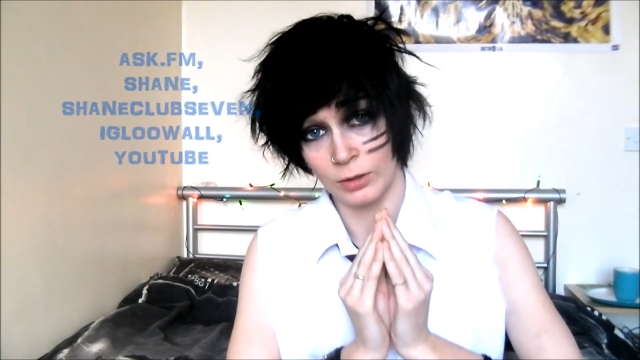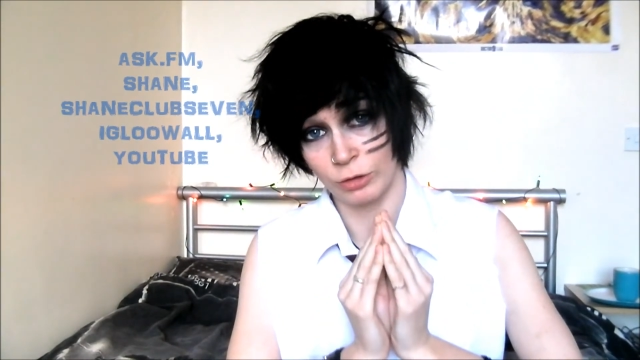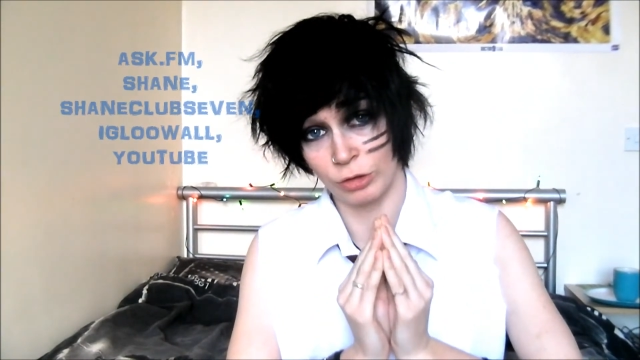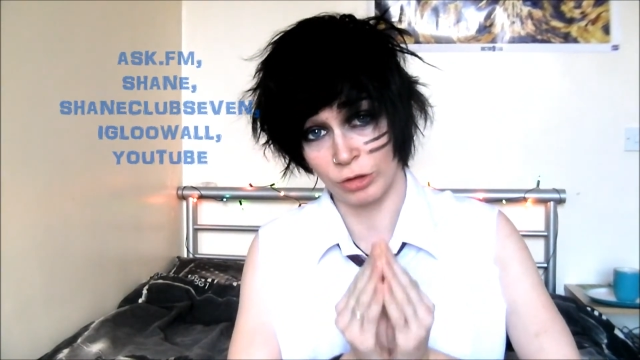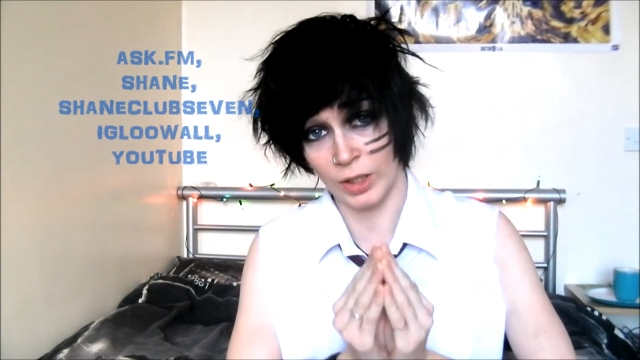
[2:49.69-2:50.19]

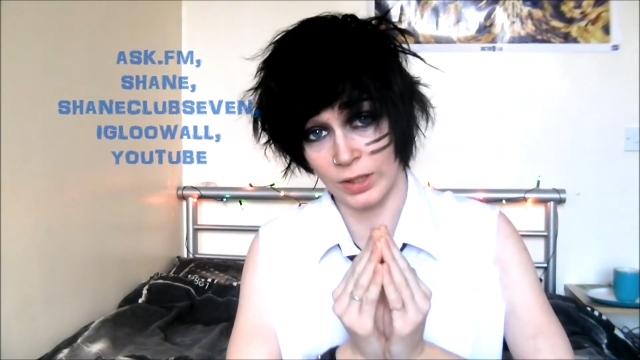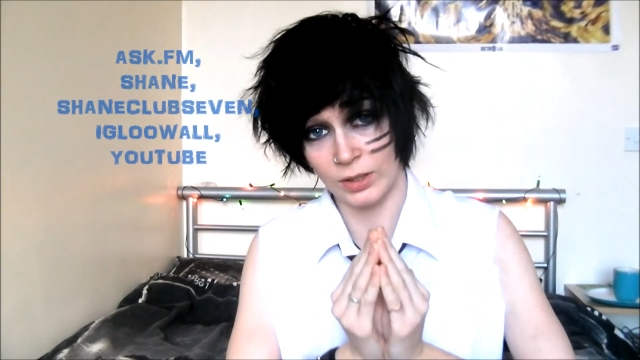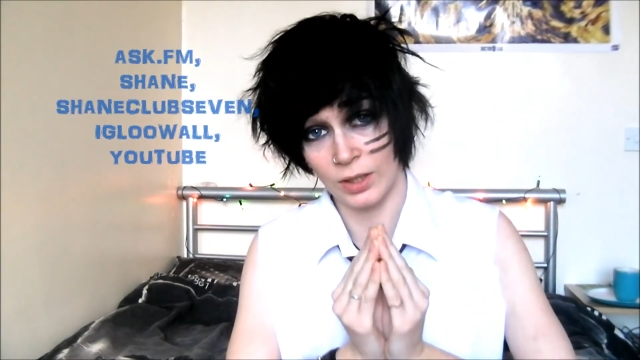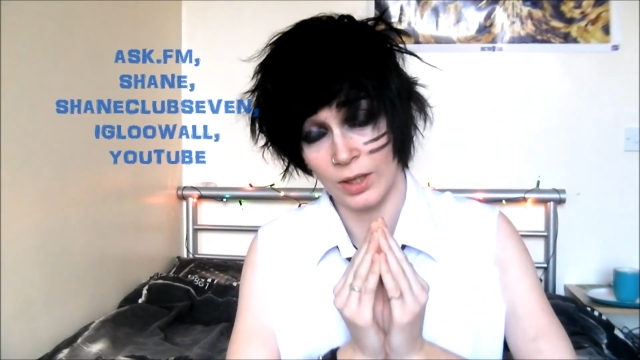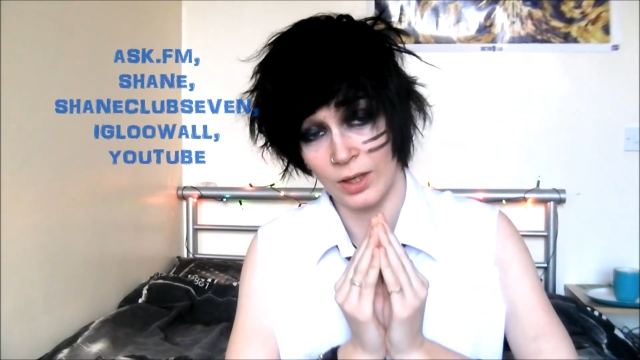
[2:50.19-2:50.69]

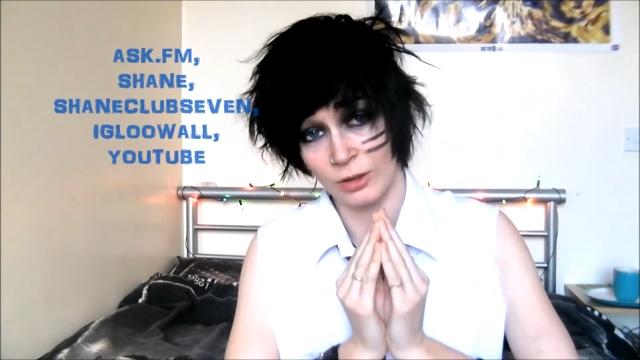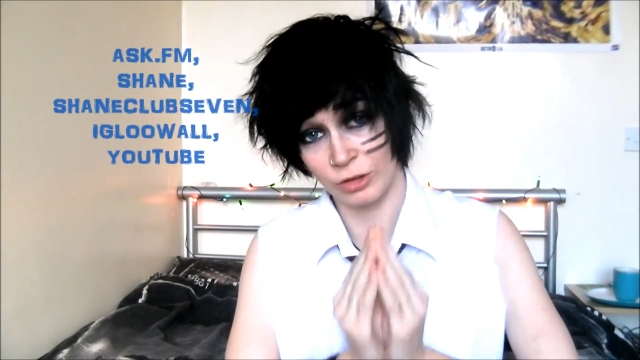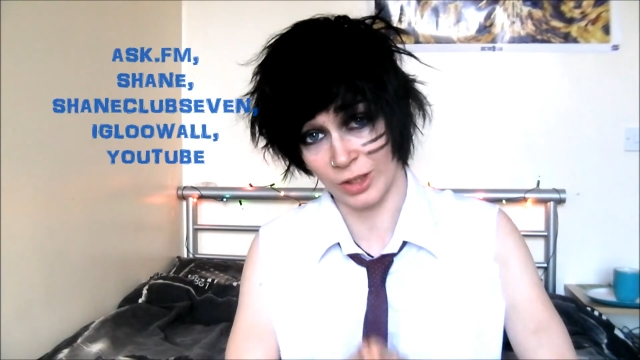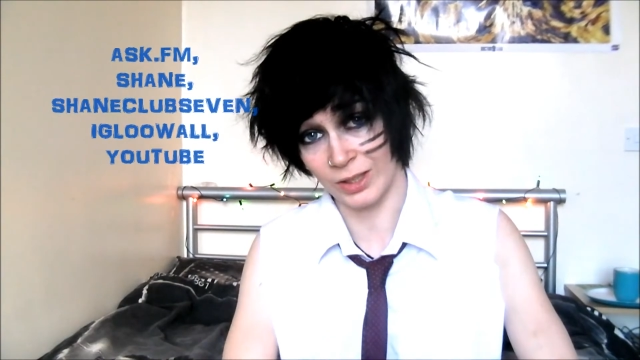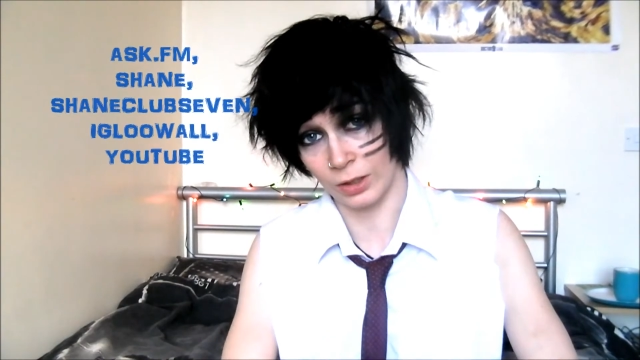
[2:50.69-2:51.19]
Shane
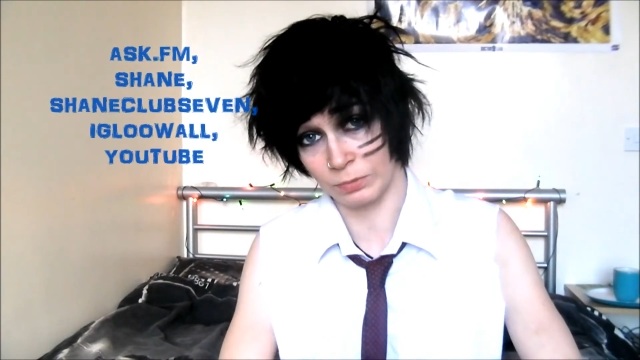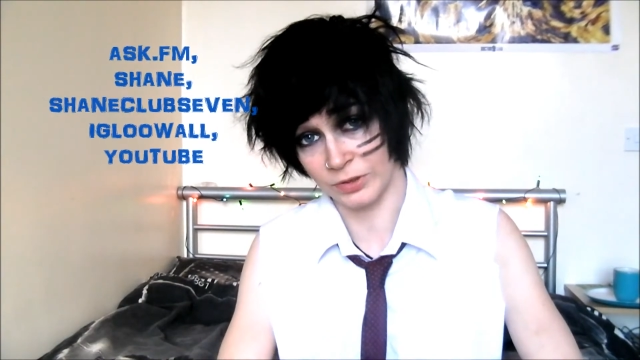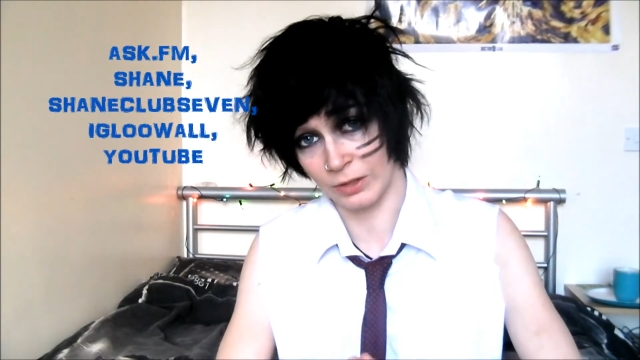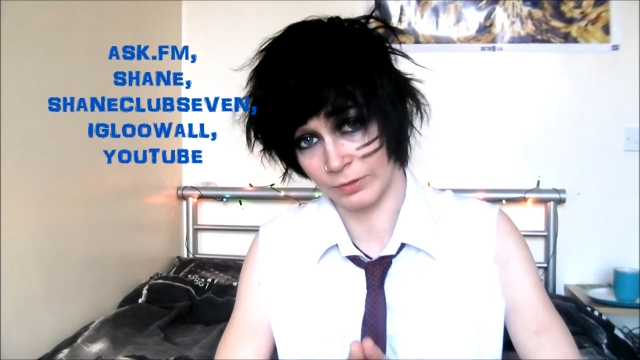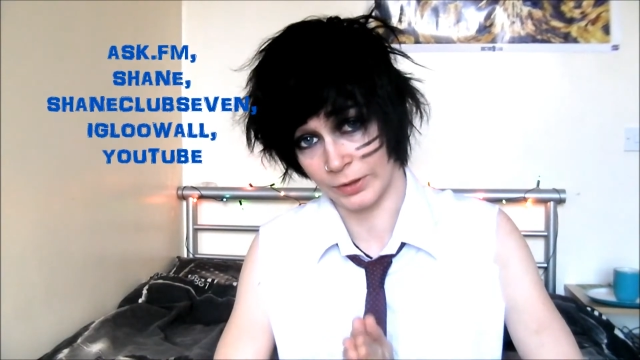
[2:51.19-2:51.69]
Club
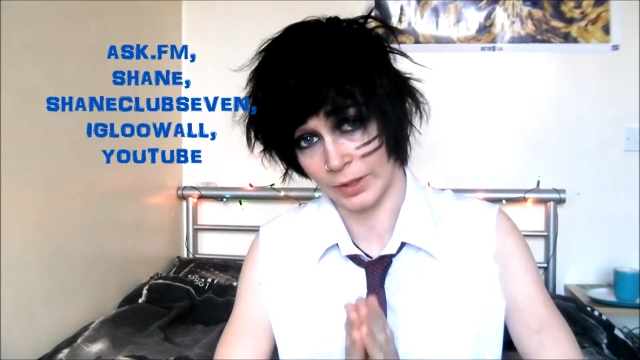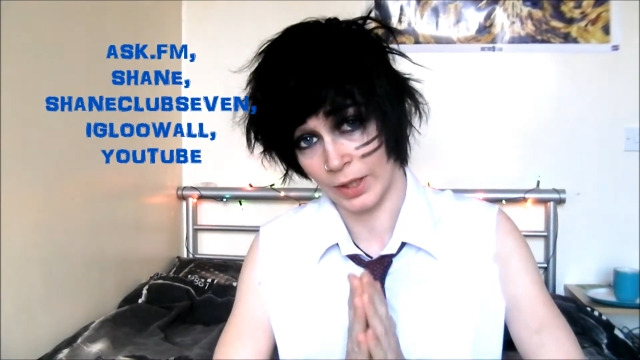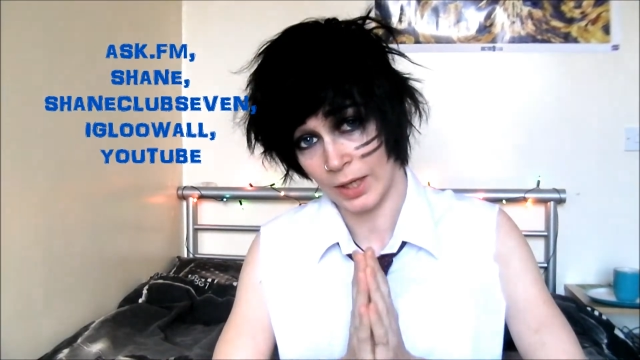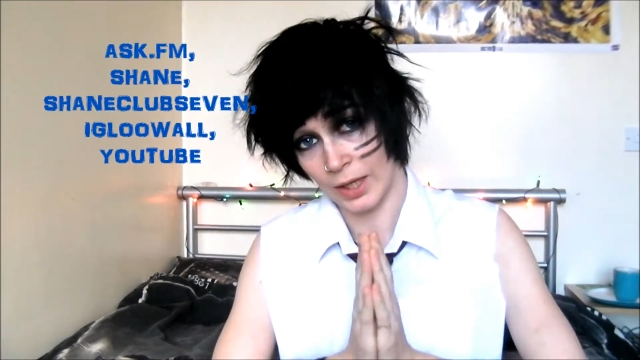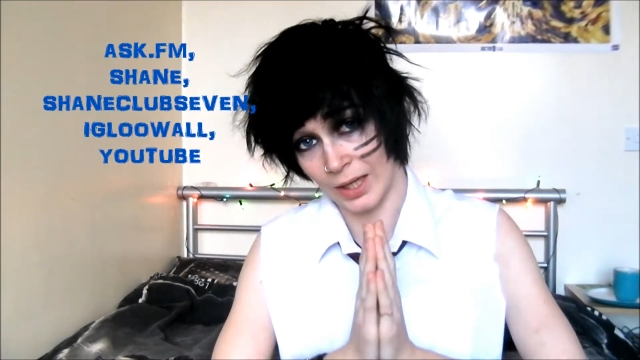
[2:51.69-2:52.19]
7,
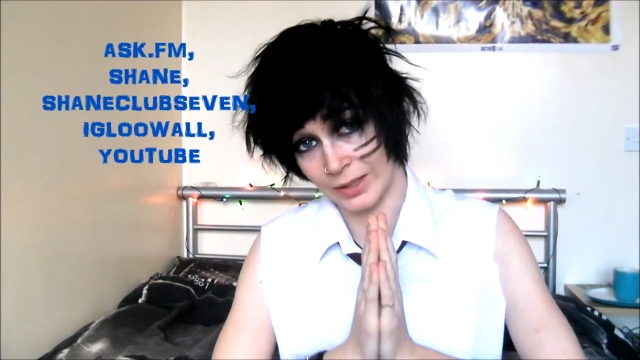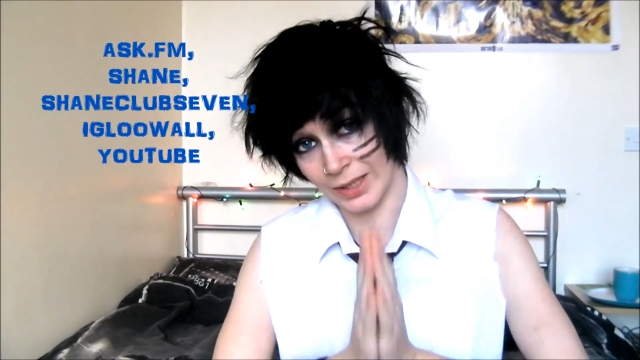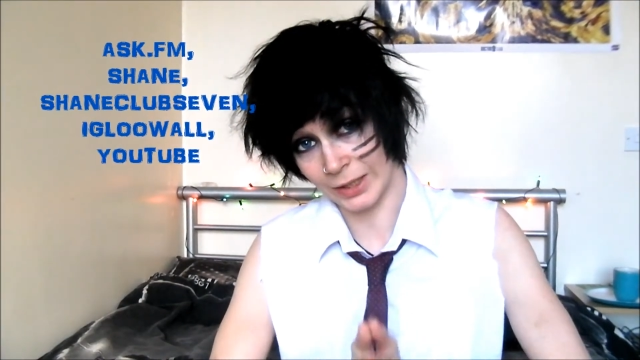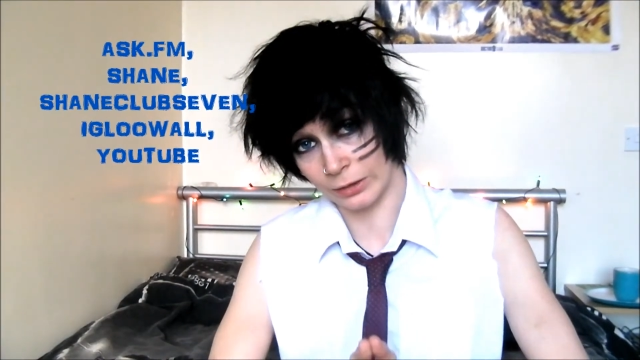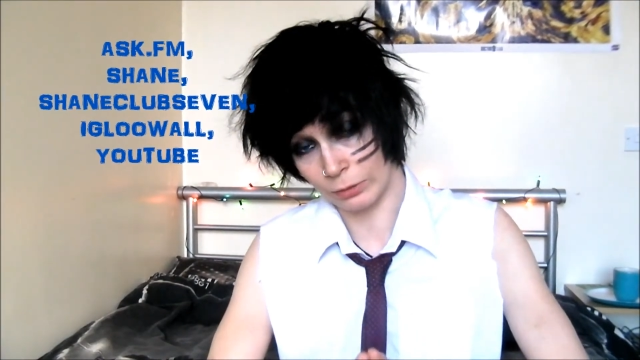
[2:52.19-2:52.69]
and
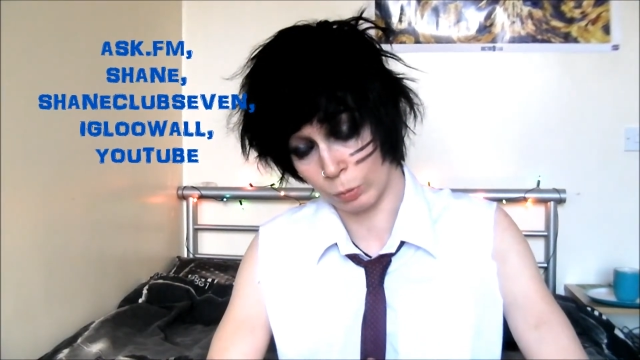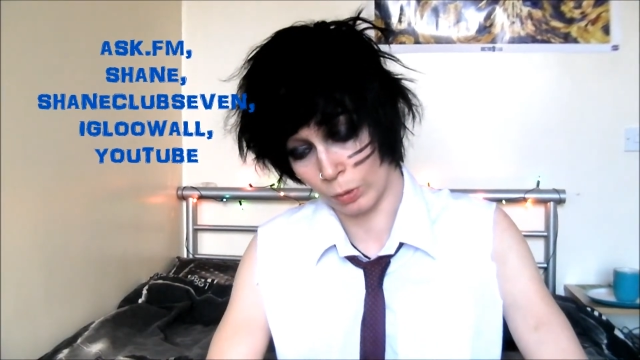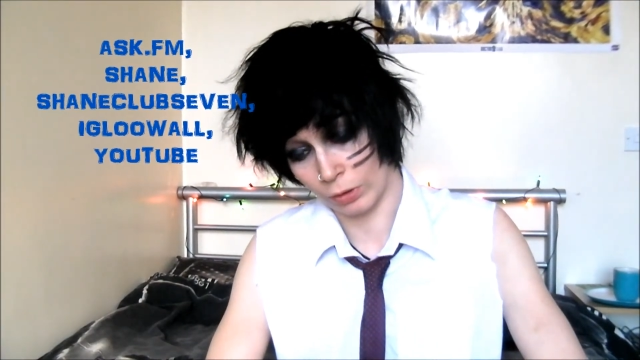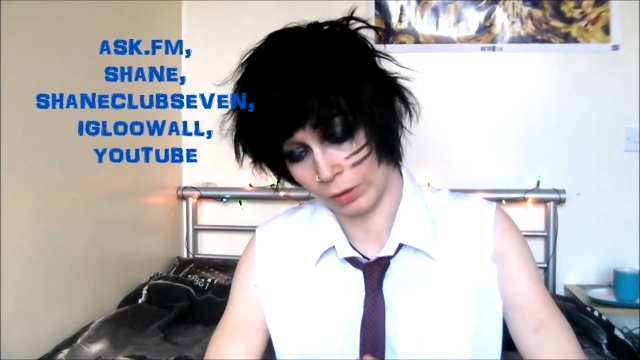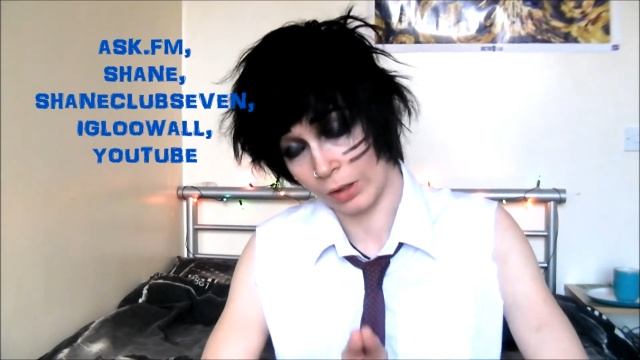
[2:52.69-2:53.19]
Igloo
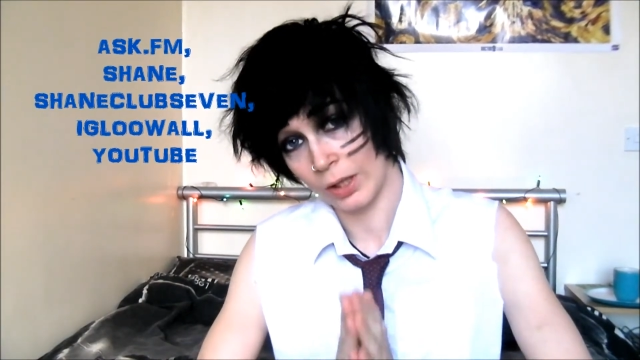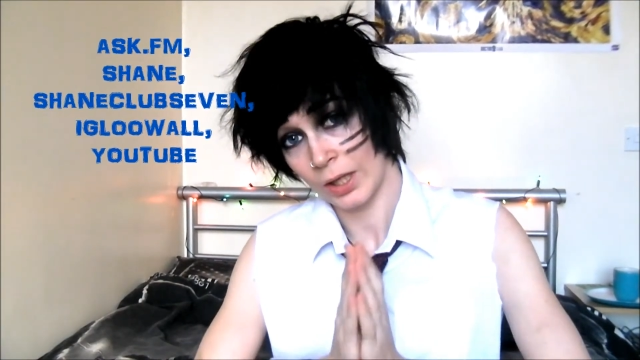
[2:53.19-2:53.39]
Wall,